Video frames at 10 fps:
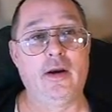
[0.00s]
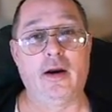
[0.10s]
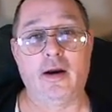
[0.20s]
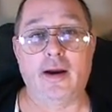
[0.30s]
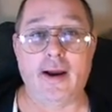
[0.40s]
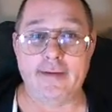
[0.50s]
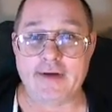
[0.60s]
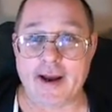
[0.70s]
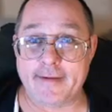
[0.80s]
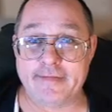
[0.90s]
Uh,
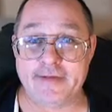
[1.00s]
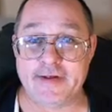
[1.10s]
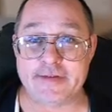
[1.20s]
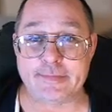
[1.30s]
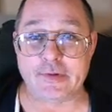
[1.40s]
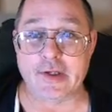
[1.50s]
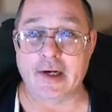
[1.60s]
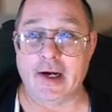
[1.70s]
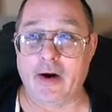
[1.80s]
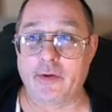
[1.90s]
I've got a Facebook
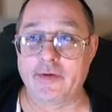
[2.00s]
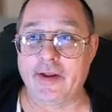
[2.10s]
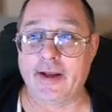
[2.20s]
account,